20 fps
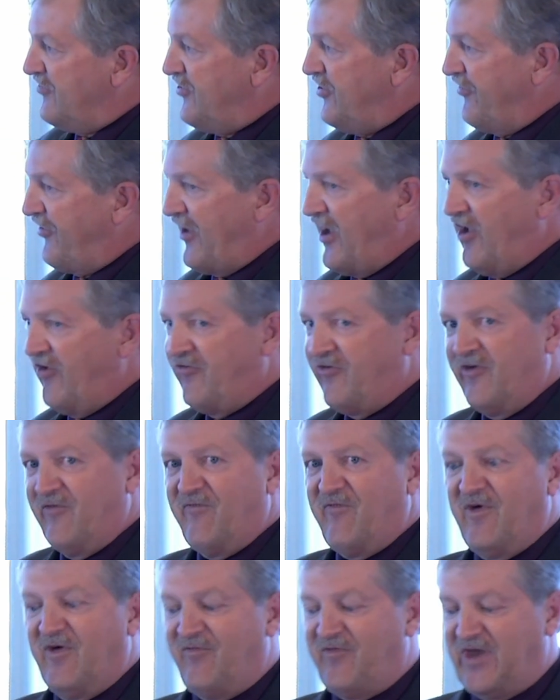
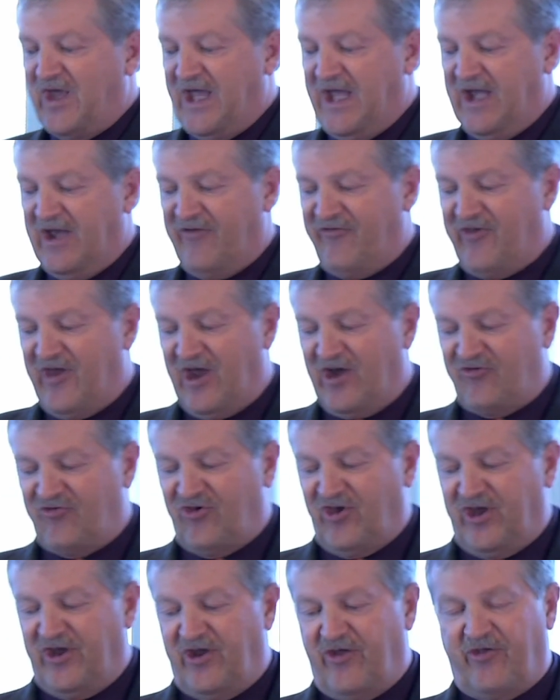2015 is
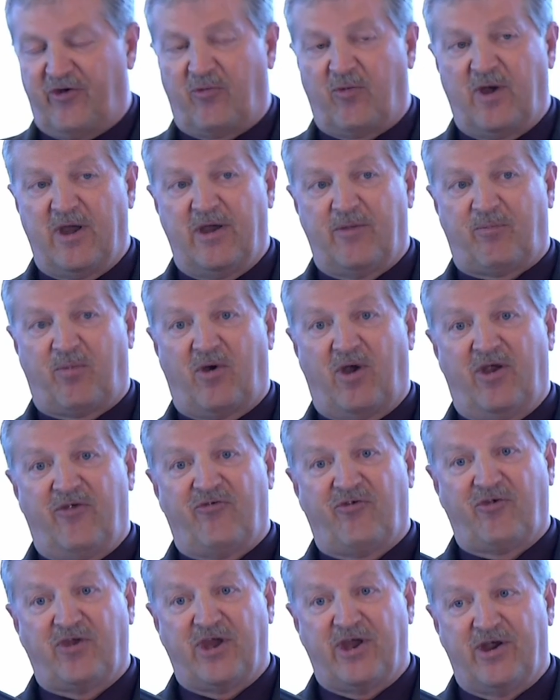actually another
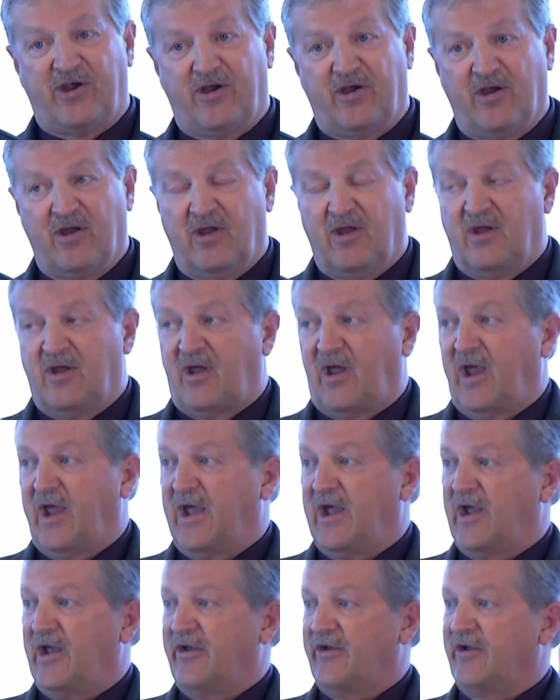reappraisal year,
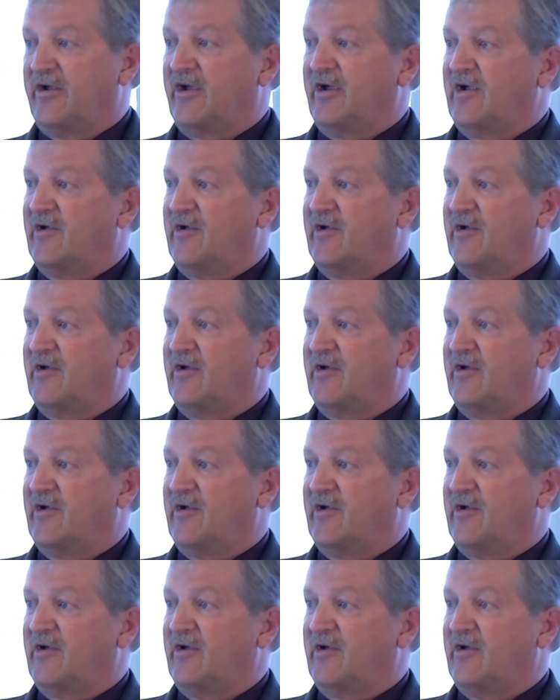and